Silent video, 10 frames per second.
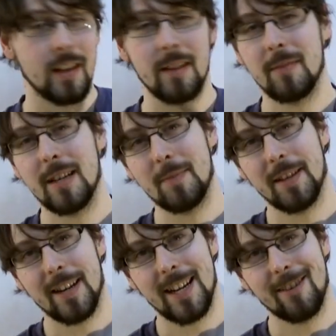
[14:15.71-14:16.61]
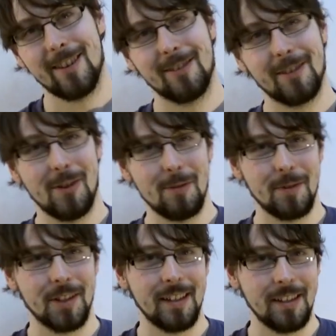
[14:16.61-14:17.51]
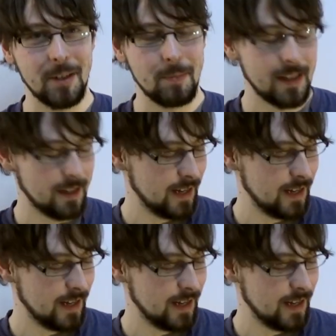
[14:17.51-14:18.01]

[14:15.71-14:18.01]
It might be the higher alcohol percentage speaking